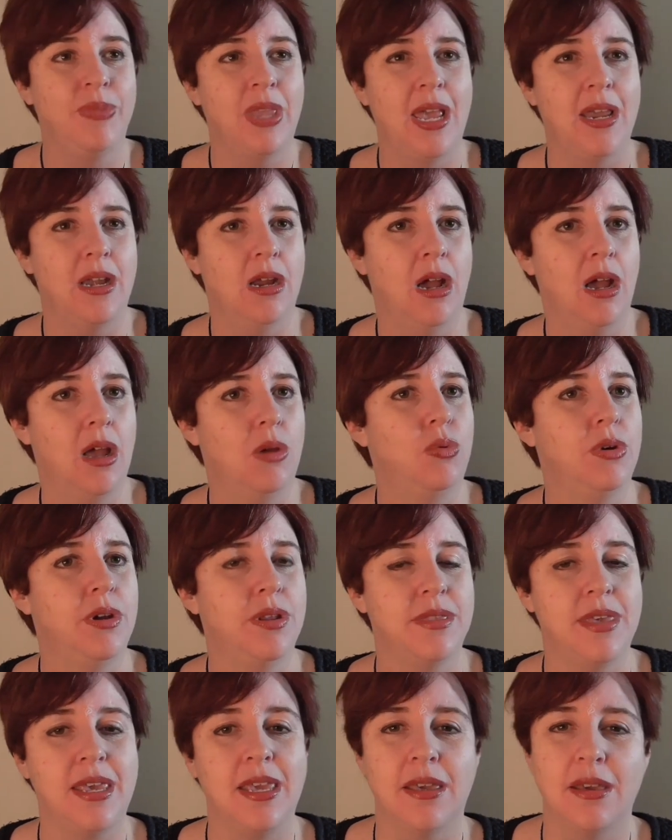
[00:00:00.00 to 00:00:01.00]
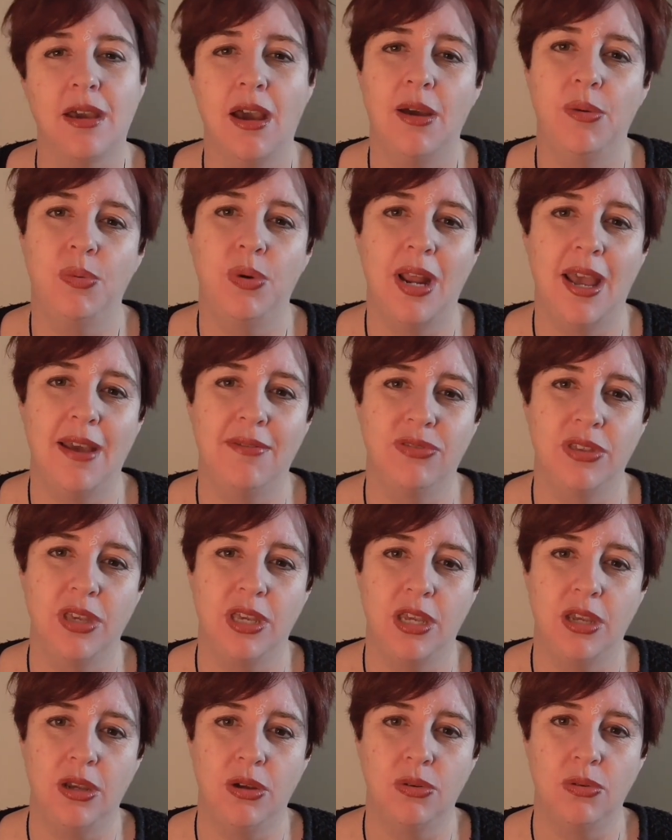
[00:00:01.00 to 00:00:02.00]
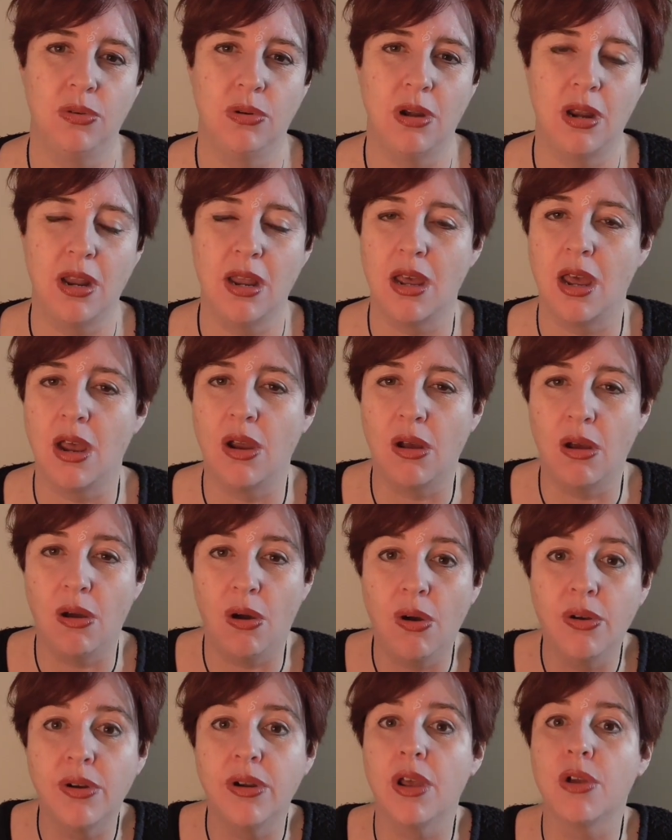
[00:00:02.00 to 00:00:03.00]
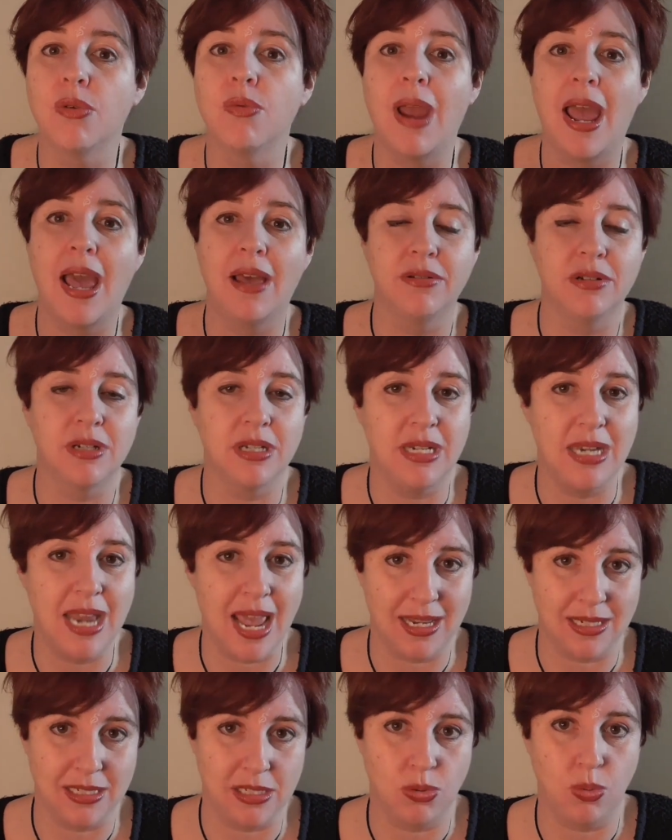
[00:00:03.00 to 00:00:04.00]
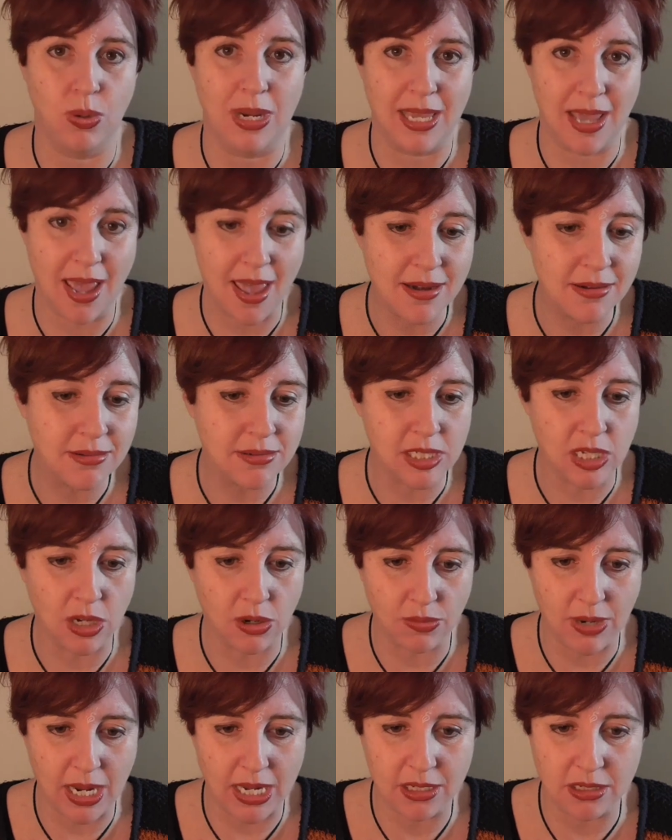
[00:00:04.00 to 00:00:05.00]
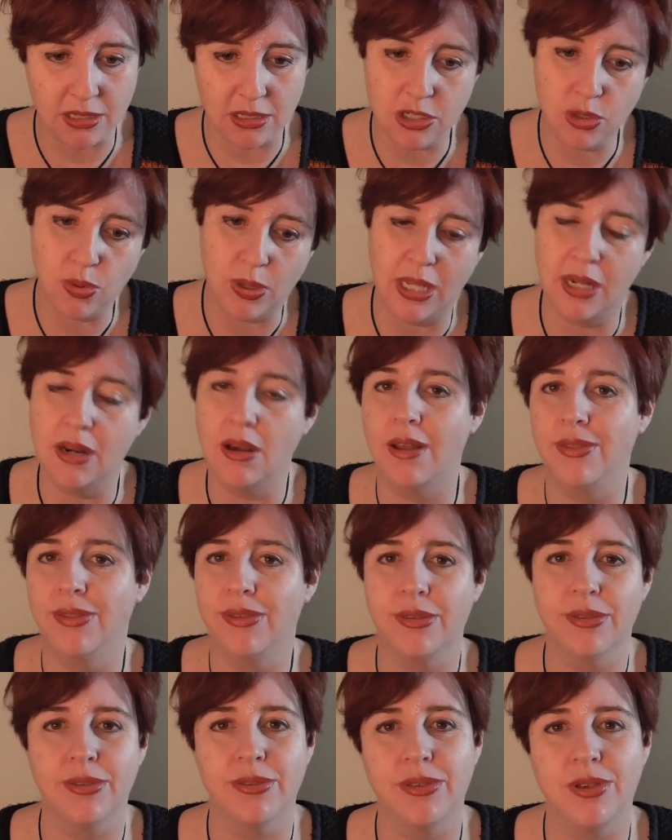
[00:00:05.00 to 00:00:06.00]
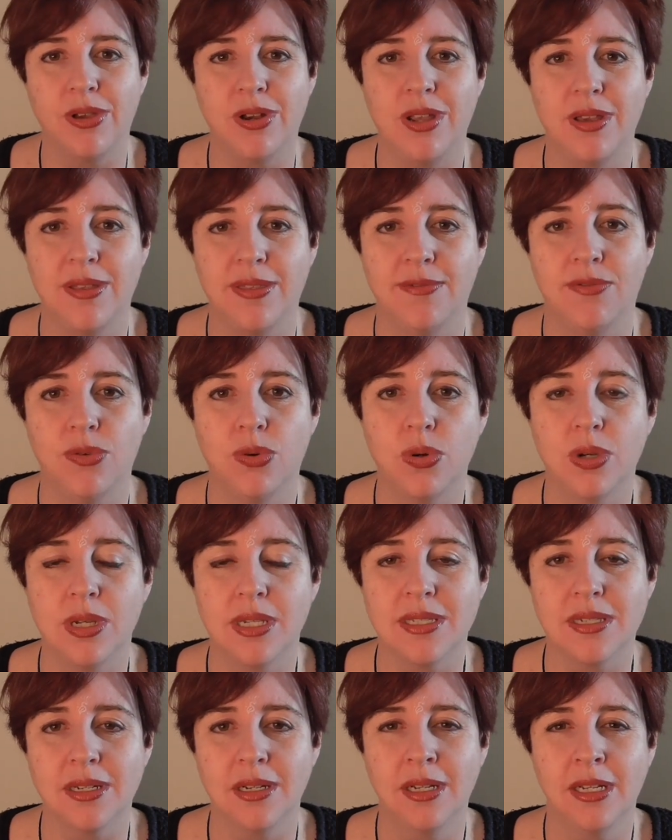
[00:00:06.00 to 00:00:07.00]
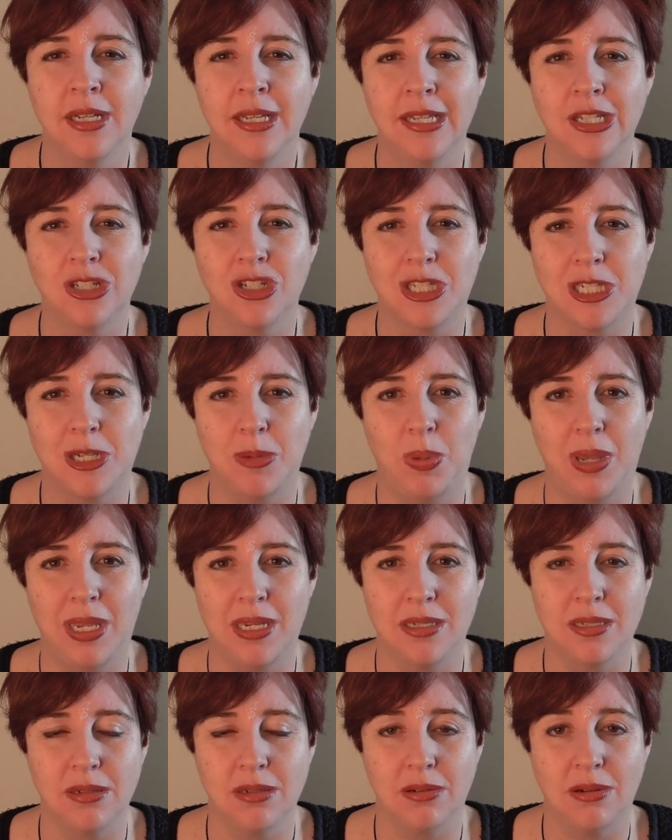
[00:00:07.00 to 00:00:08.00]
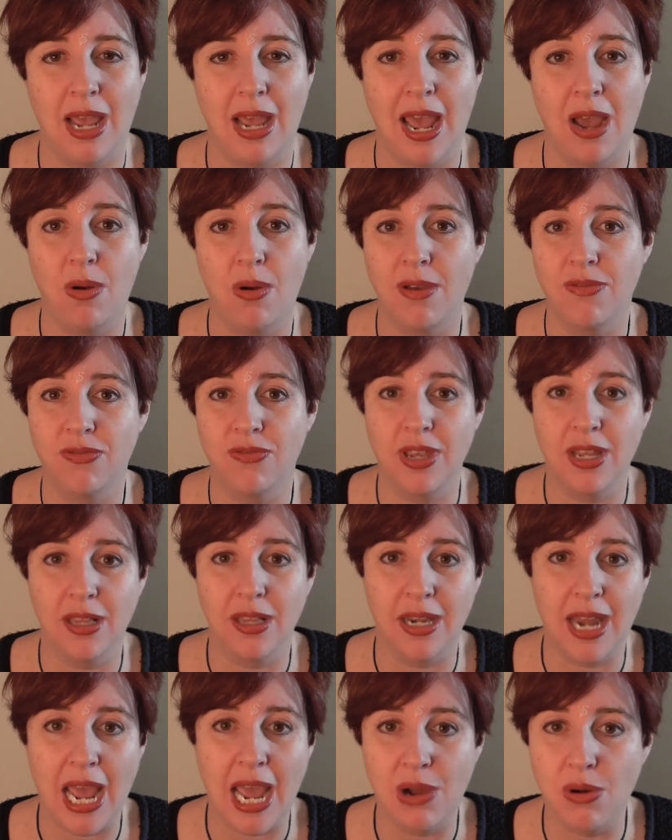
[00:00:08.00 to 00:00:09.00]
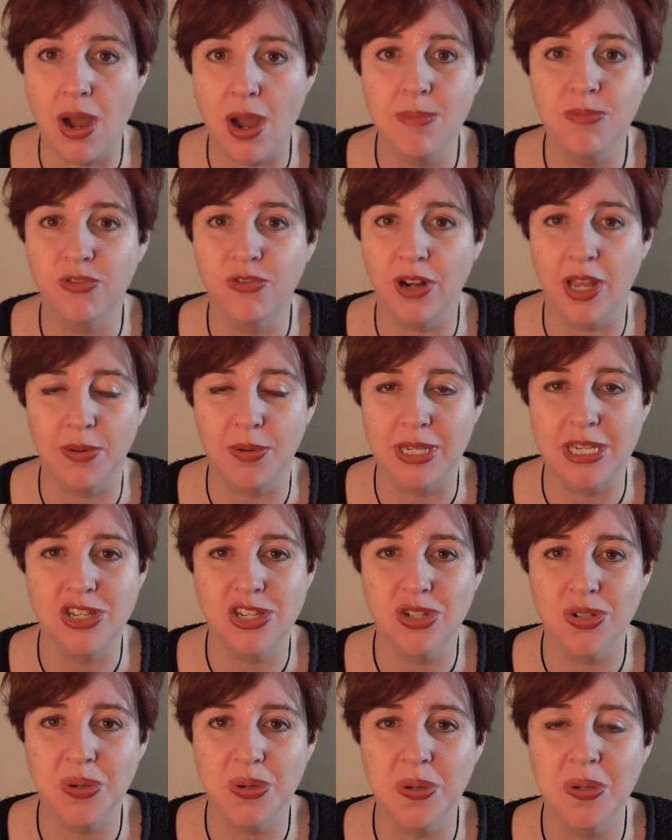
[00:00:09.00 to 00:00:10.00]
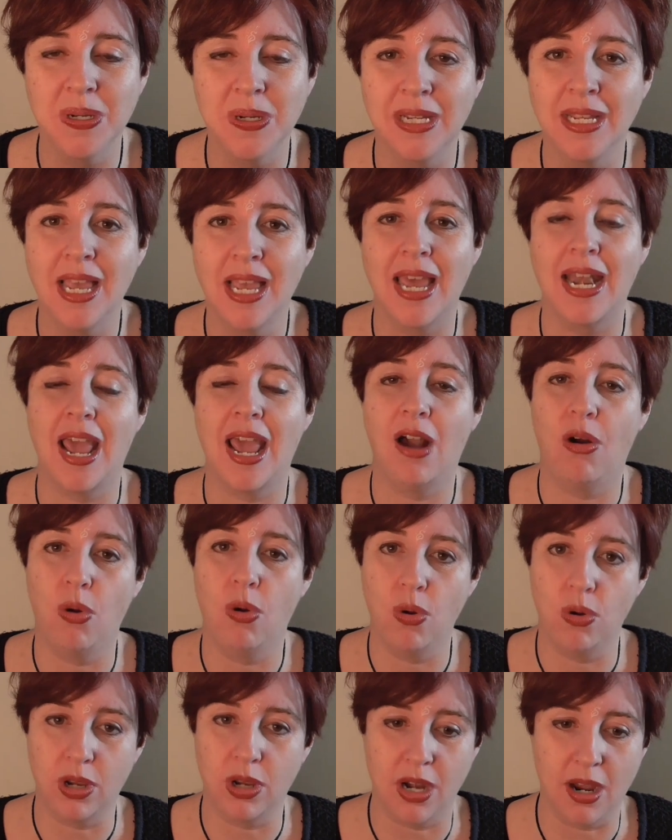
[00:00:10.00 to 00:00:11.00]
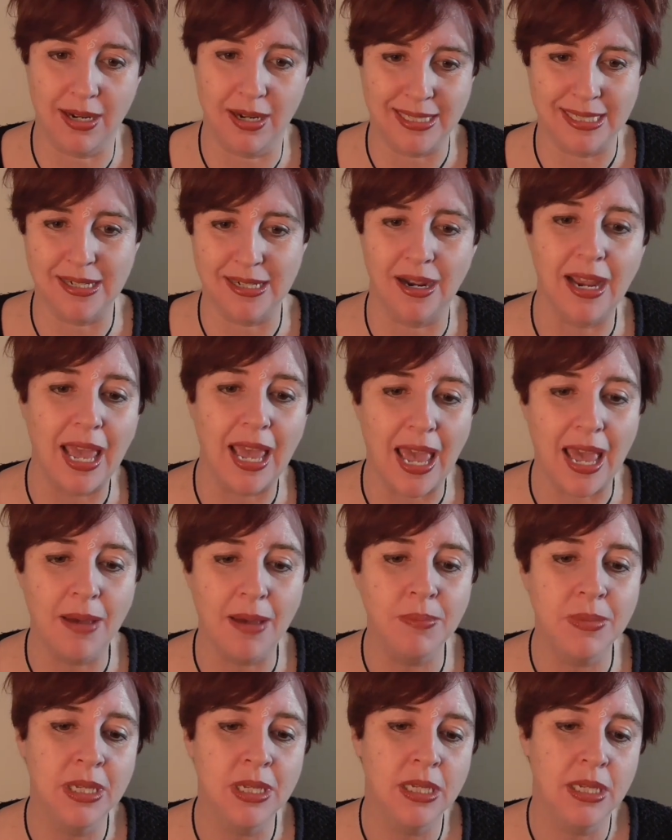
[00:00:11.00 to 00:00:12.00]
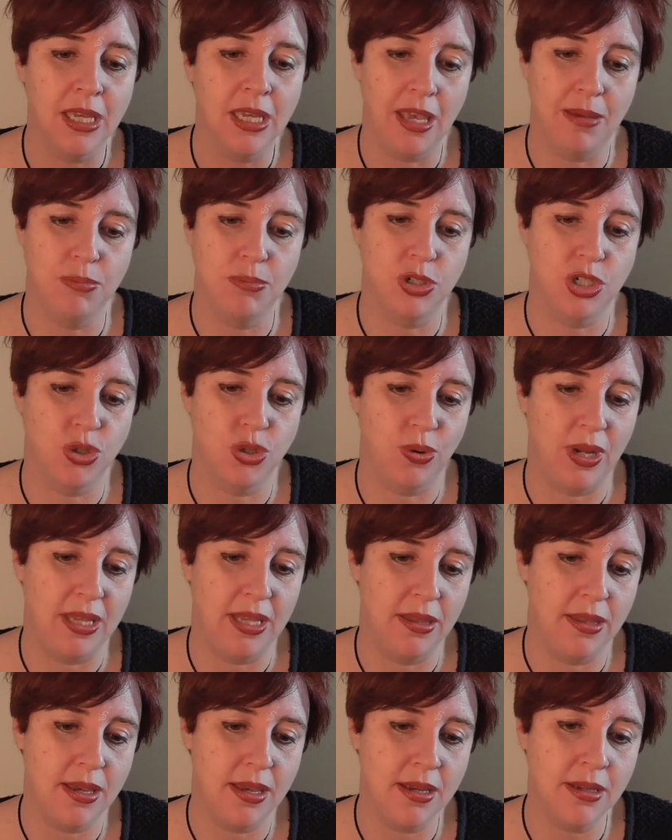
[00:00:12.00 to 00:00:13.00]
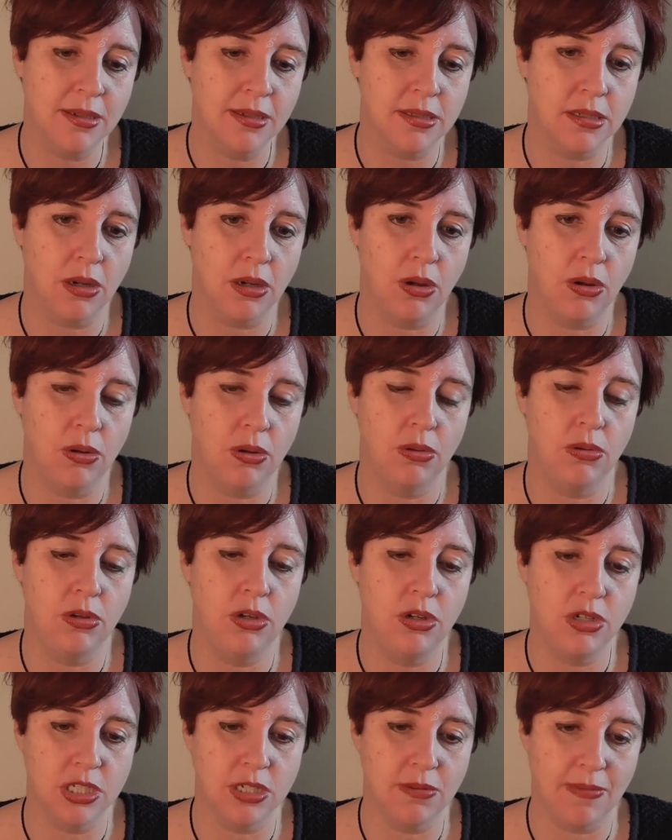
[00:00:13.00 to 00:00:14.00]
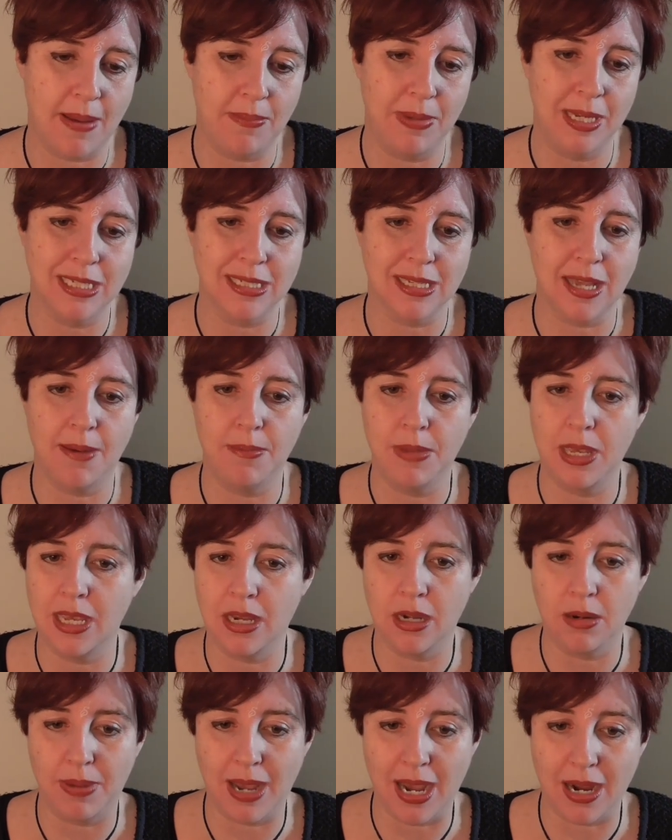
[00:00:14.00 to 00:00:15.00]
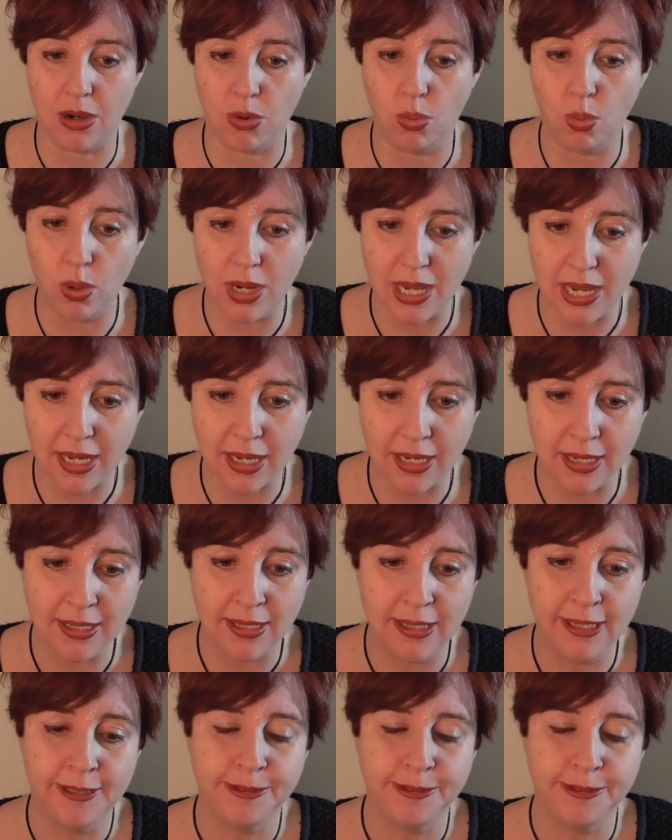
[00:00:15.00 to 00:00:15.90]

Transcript: And I would think I would have the kiln on around next weekend, so around the 29th, 30th of August. Just depends on how I feel and how I'm flowing too, and how organized I am in between things. So new ceramics coming in about a week.